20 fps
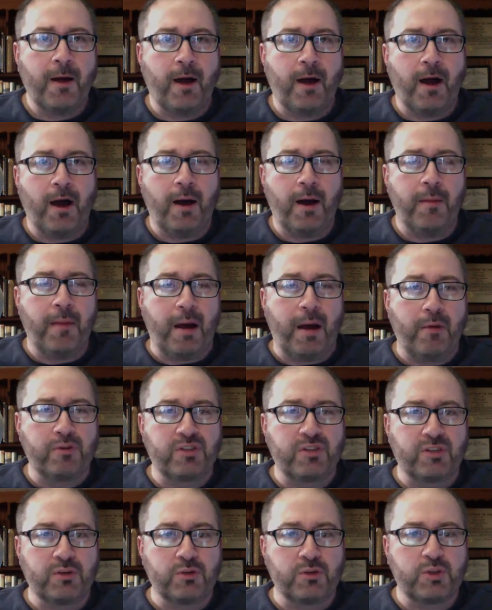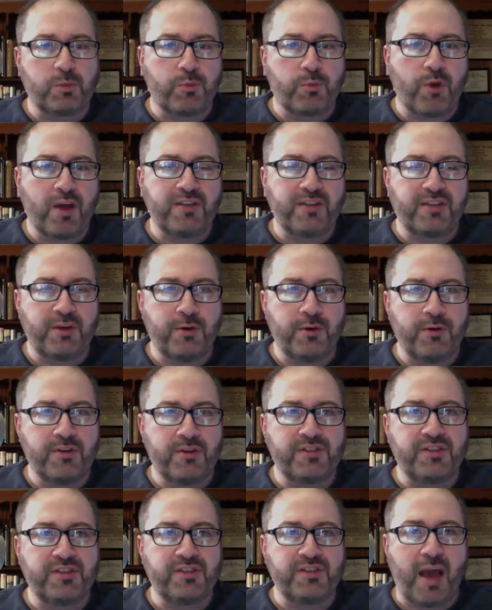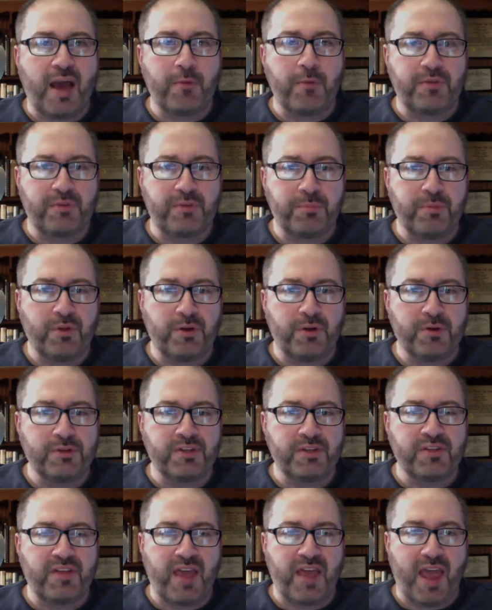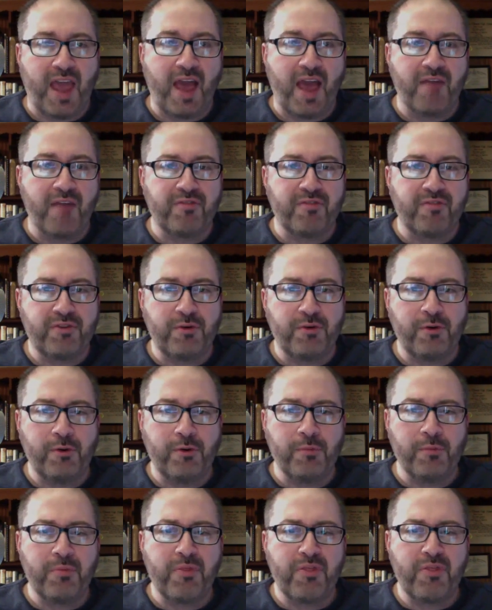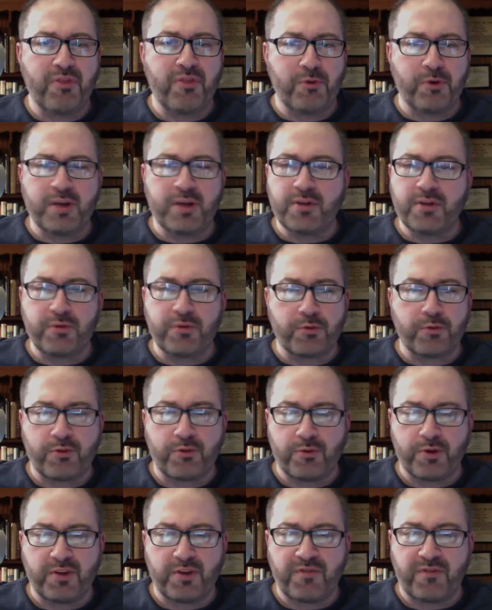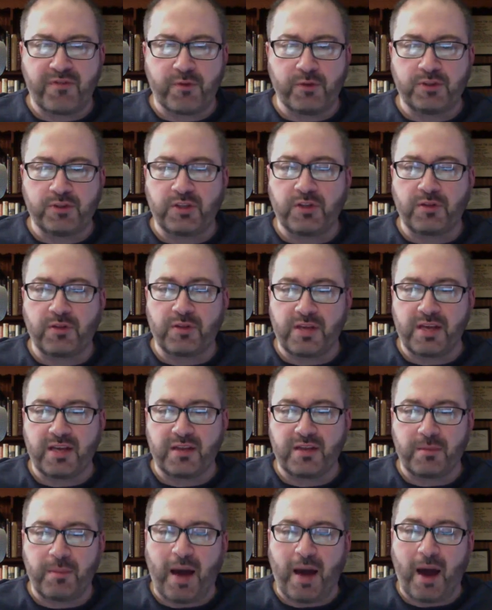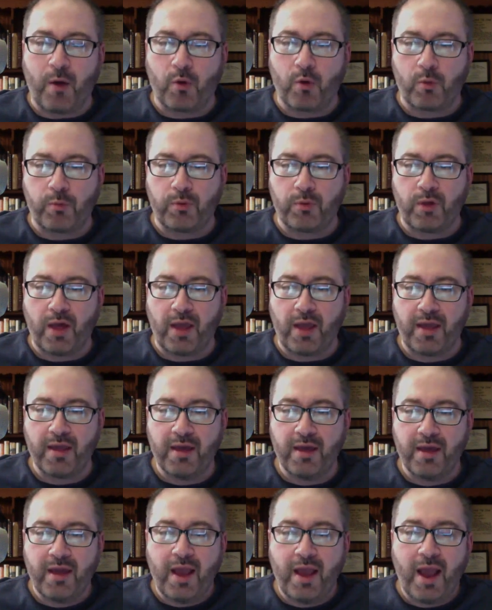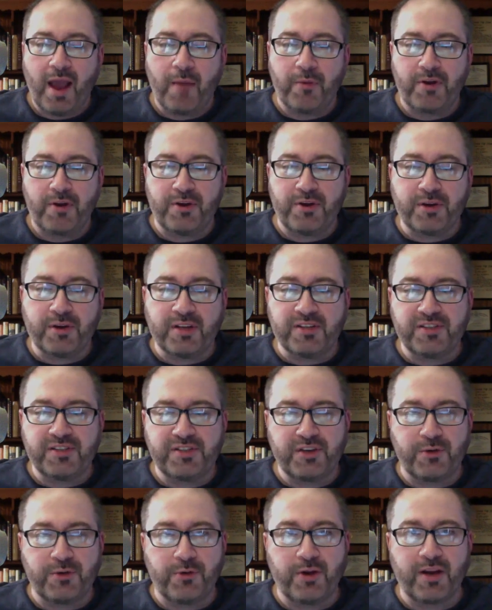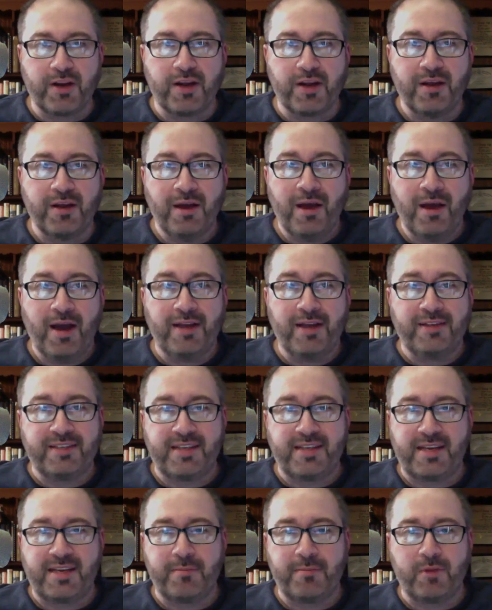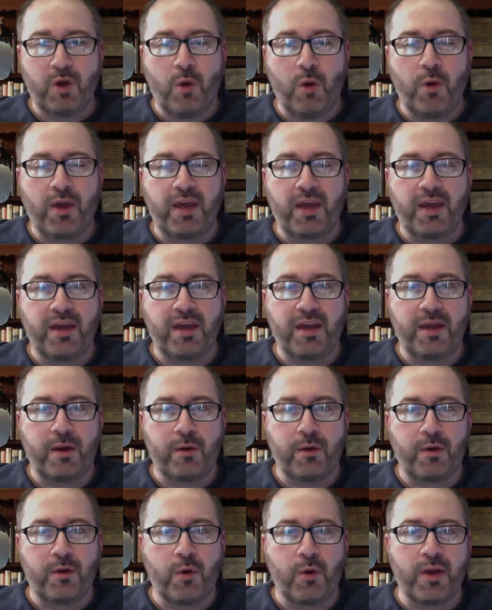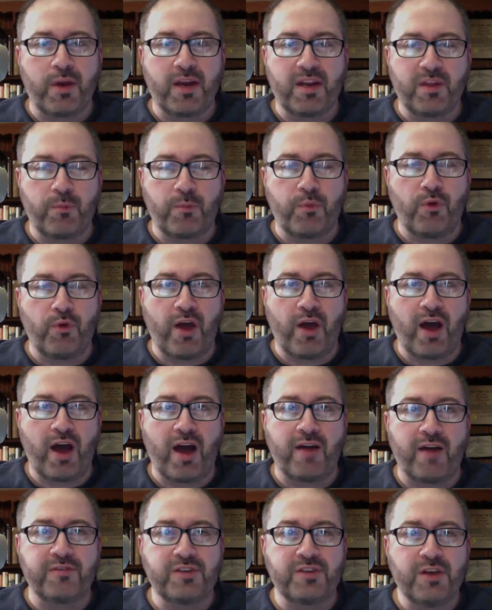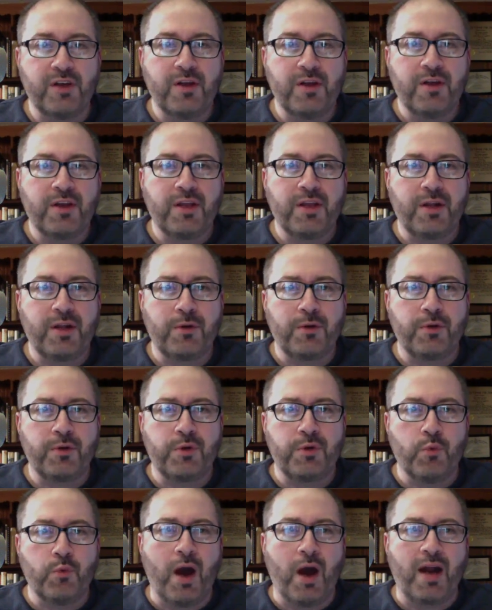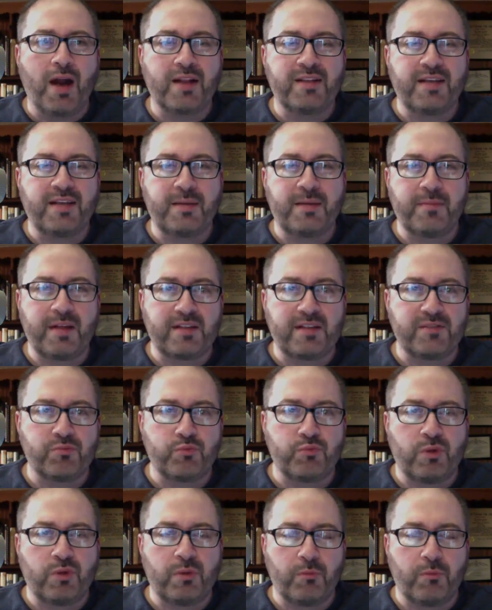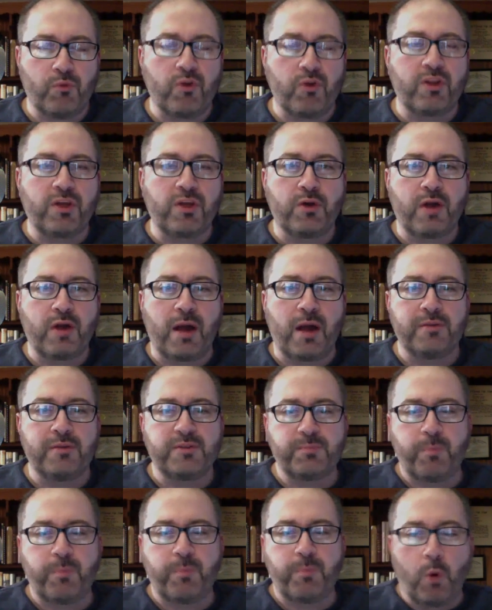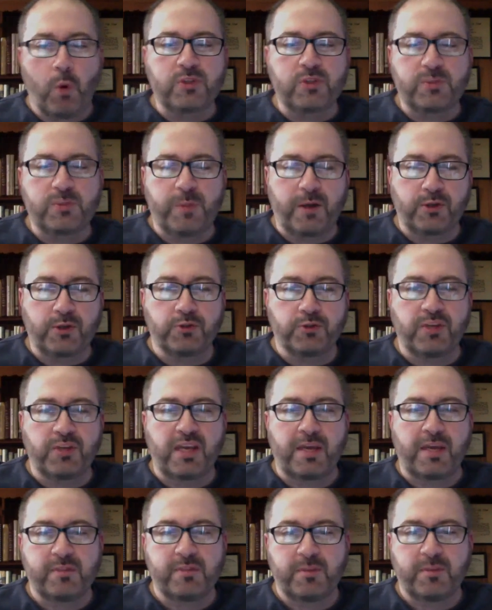I was a little surprised to hear this stat with the players that they have. They're 30th or 31st in the league in the power play. And when you're considering a team going into the playoffs, you want a team that's really good on both special teams.